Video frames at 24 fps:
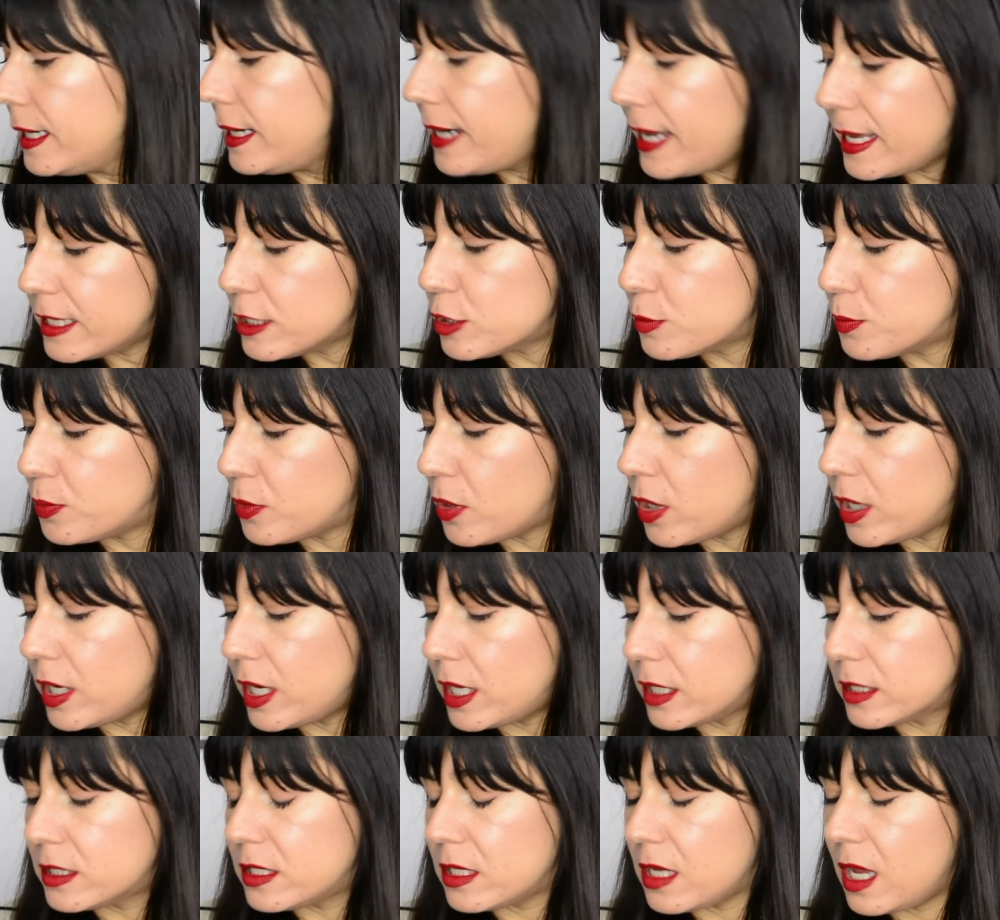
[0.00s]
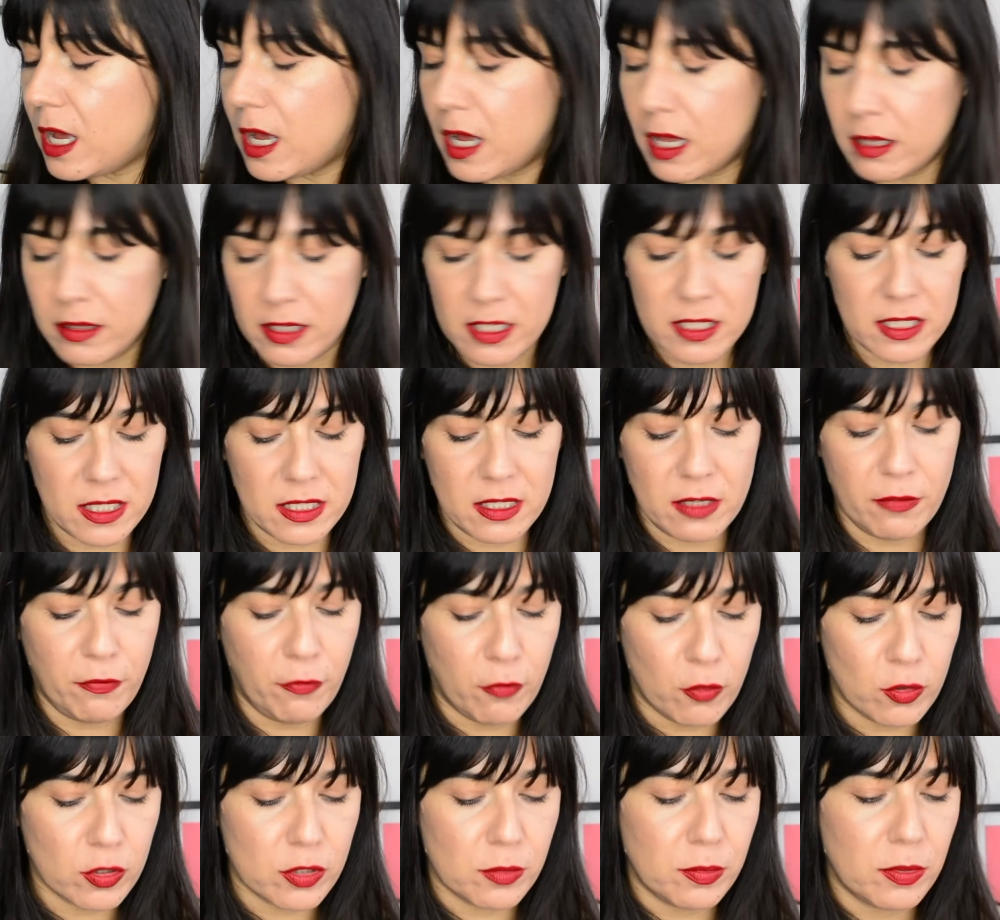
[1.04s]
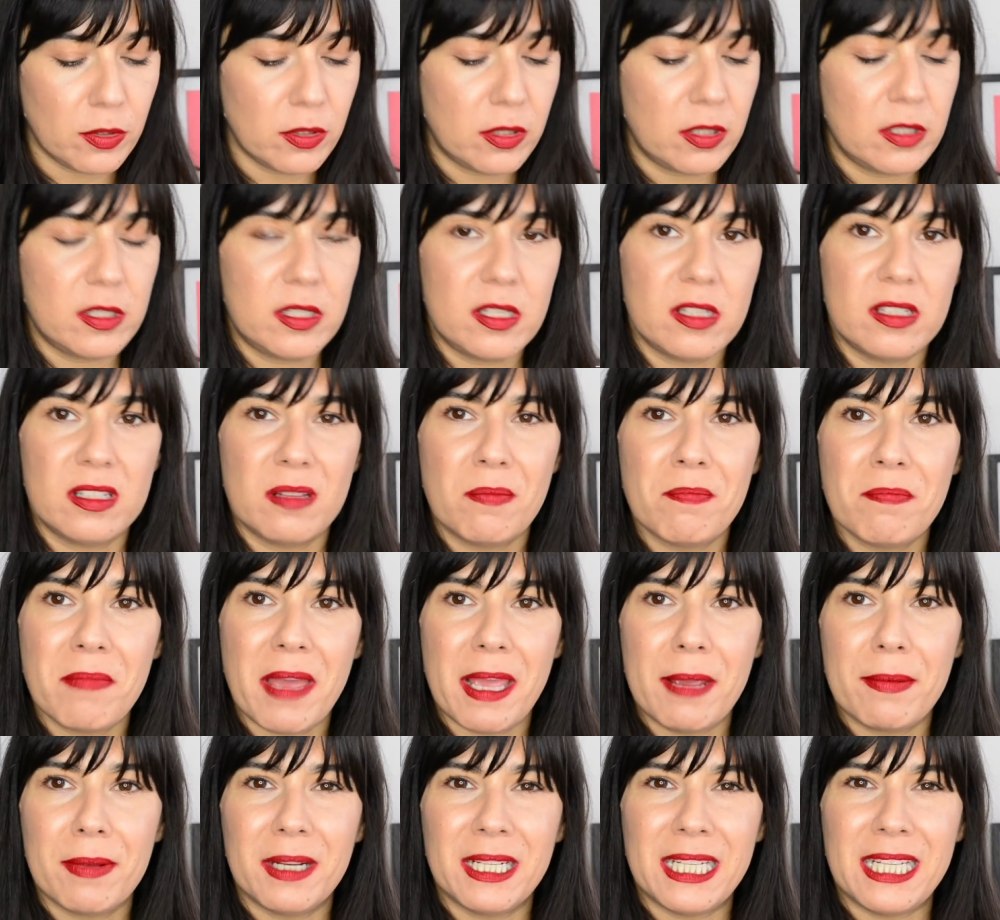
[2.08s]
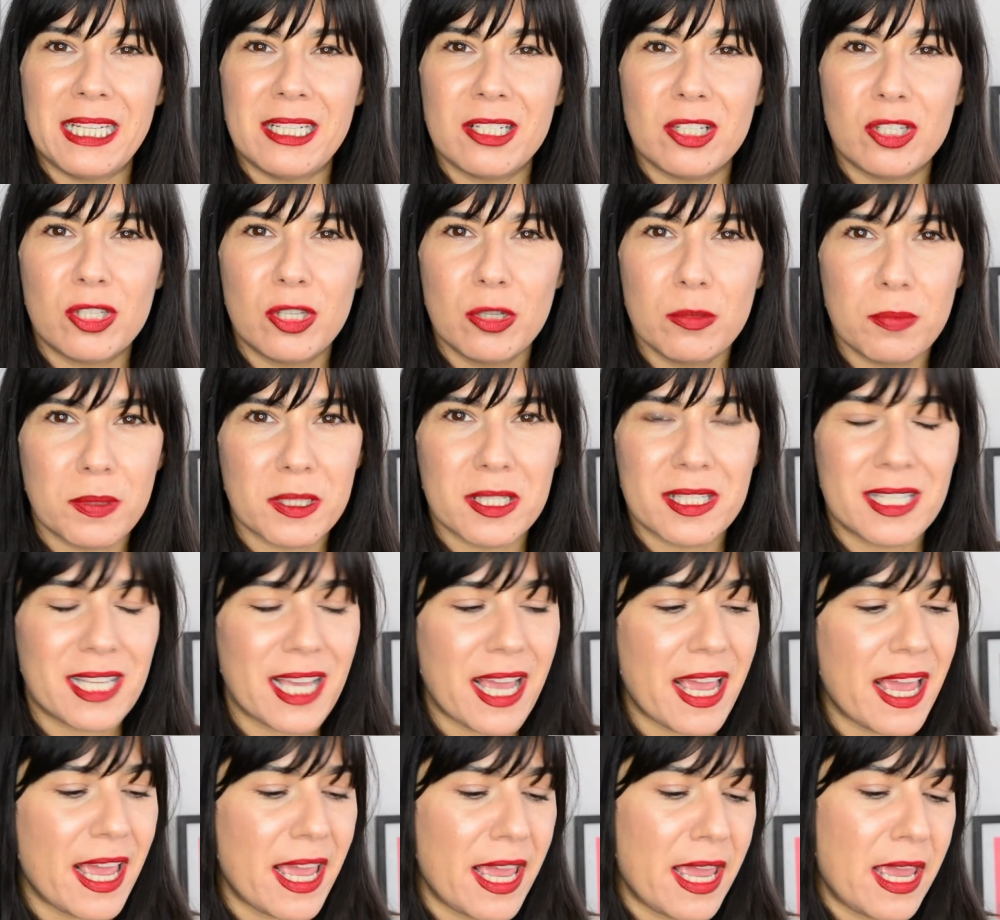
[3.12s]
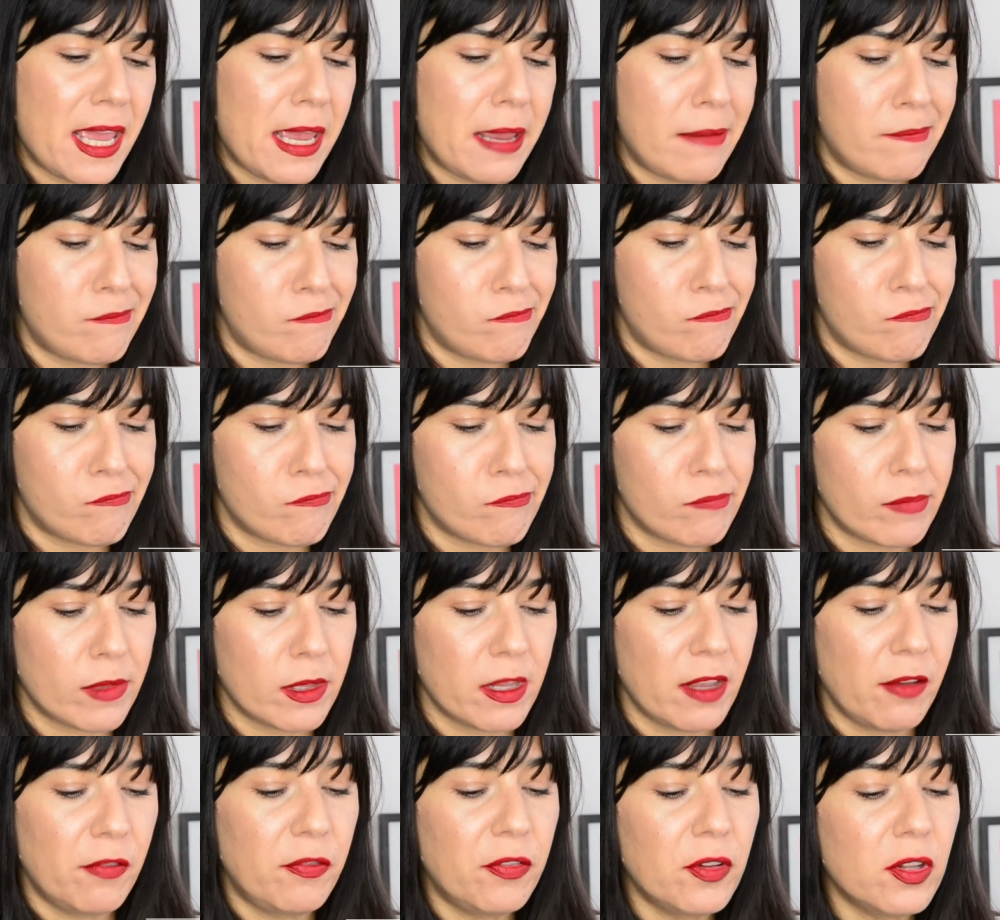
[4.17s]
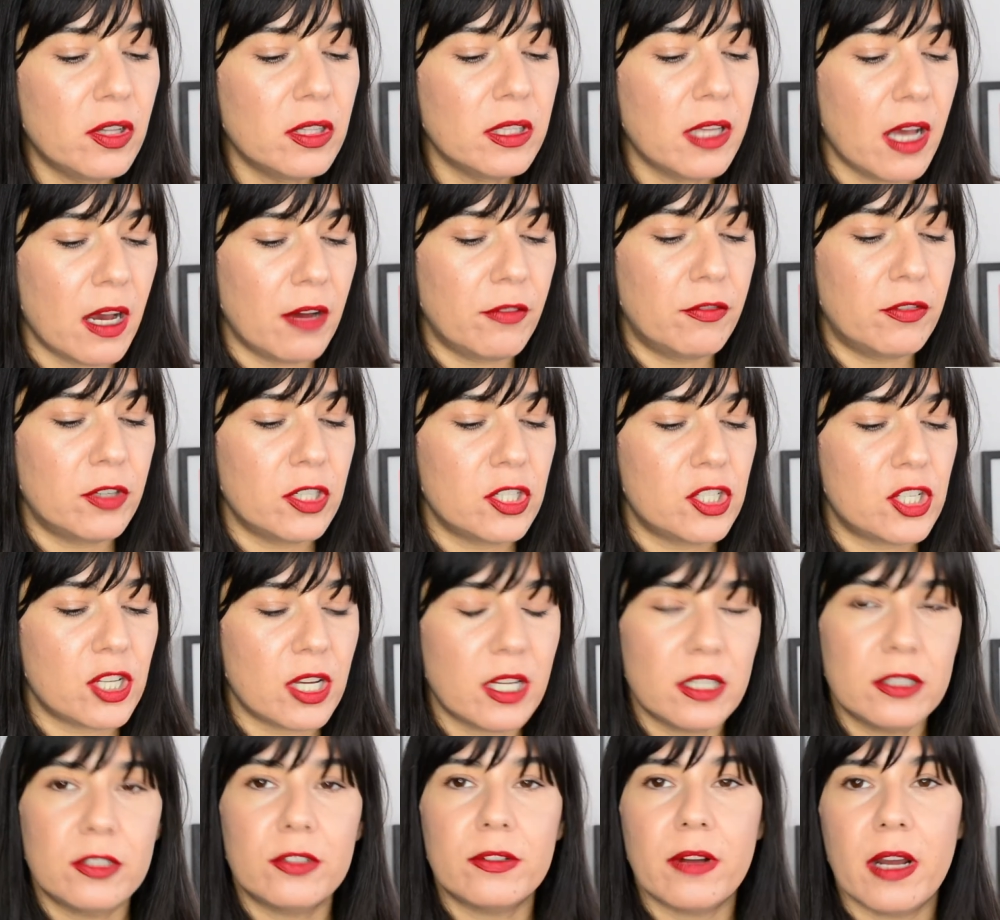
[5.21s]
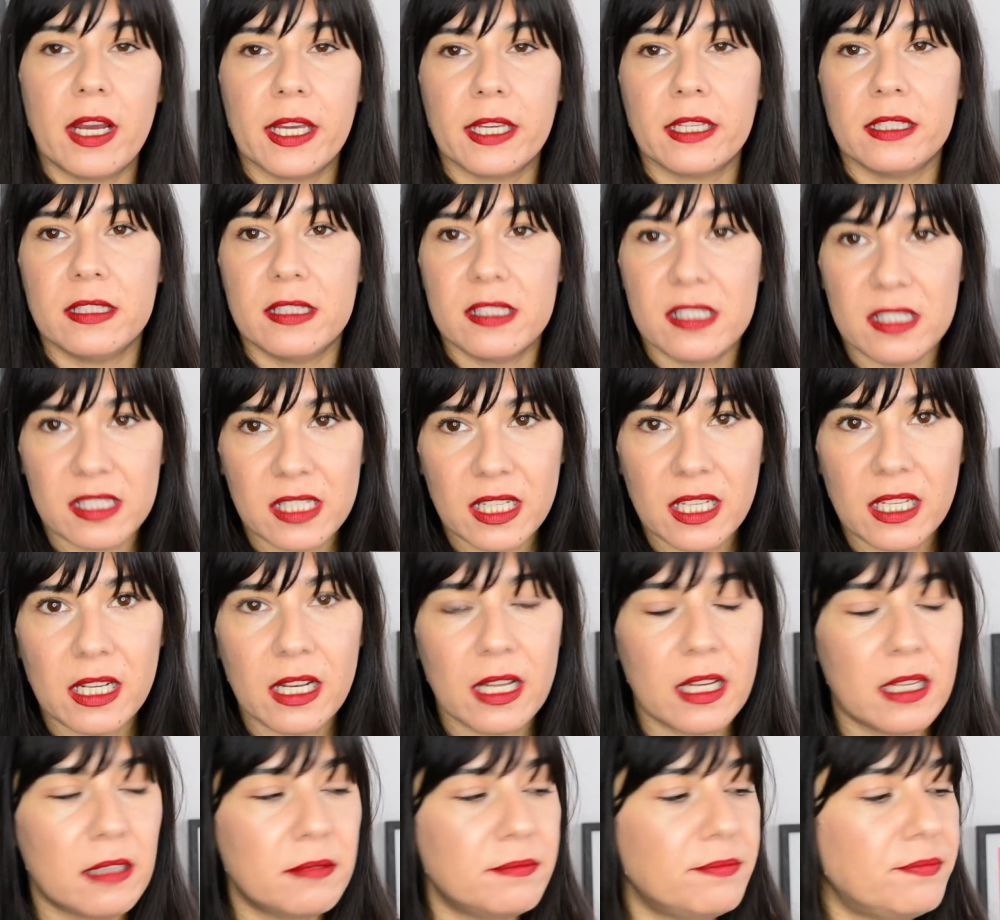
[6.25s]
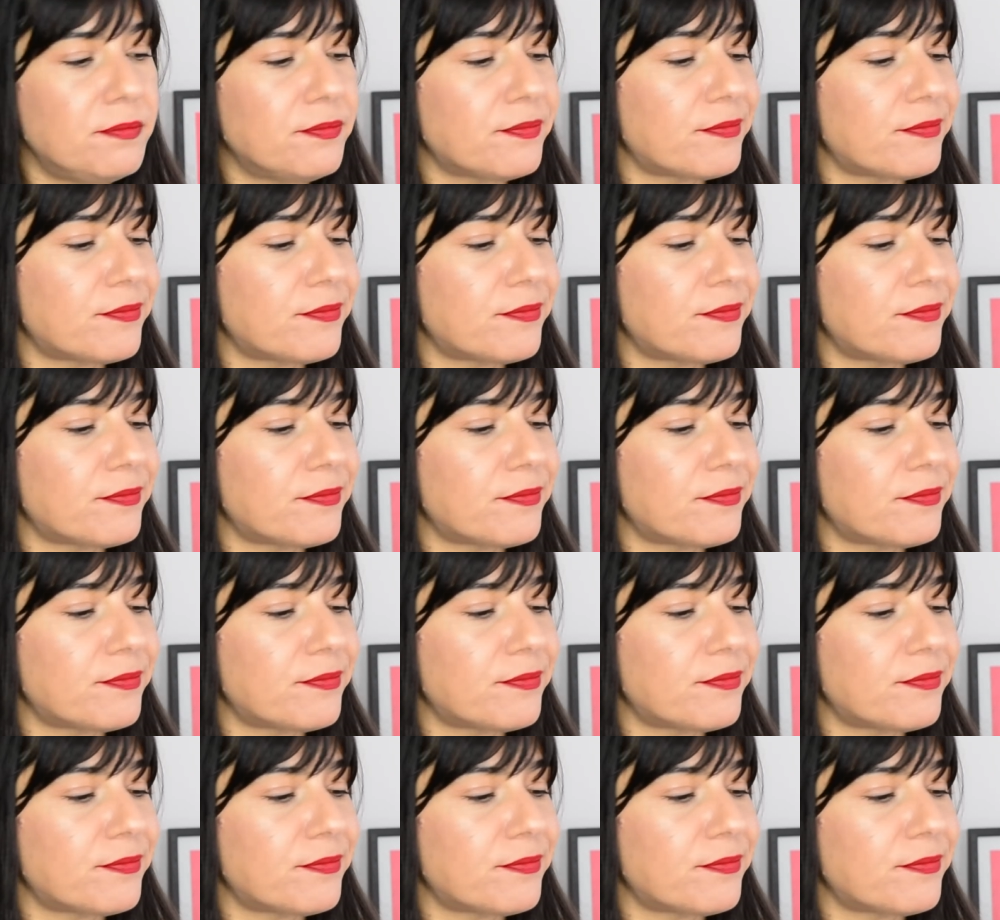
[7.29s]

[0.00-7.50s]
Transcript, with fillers: Next product, uh, this is affordable. This is a Maybelline Superstay full coverage under eye concealer